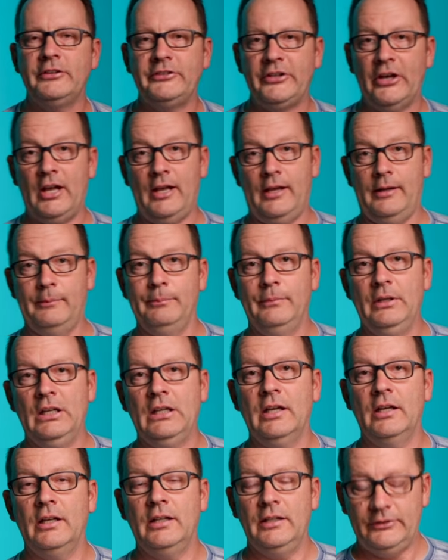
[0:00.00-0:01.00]
time
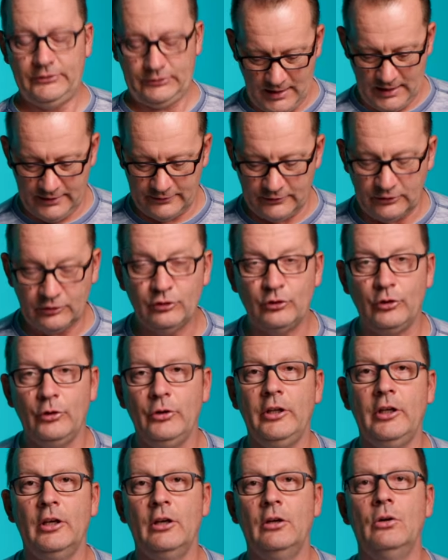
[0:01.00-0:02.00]
because in the
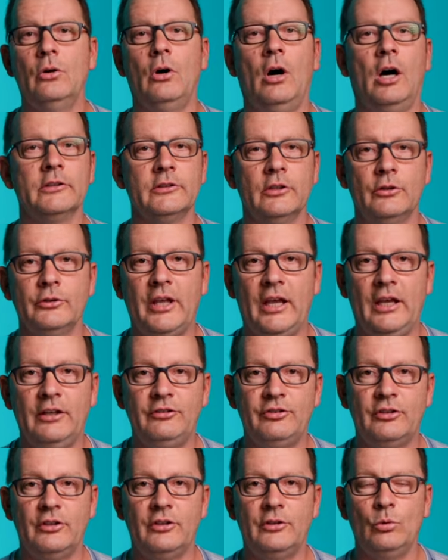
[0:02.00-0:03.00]
studio, on
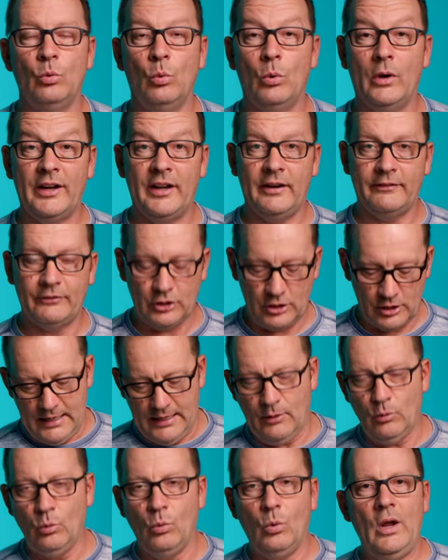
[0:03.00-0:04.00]
location, whatever,
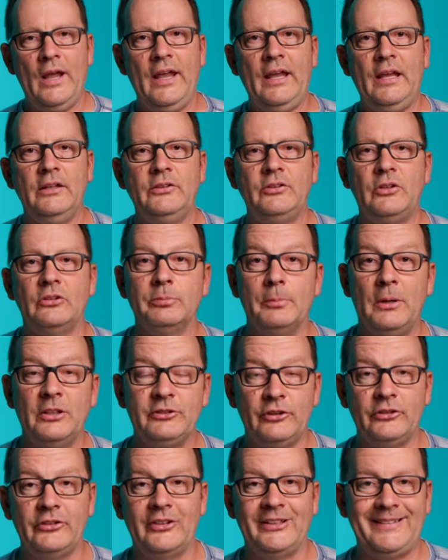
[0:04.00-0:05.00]
it weighs as
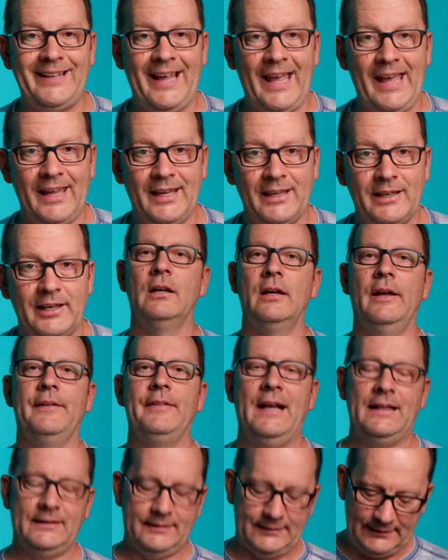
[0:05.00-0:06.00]
much as a tank and
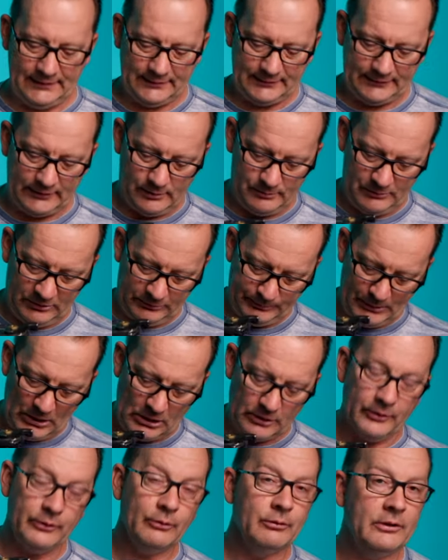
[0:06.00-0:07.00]
that system is
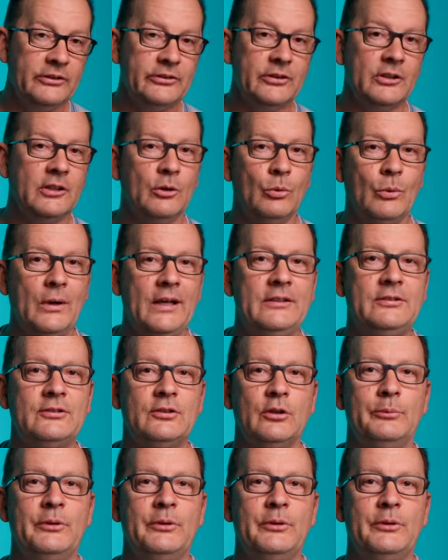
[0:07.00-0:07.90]
part of the reason it weighs so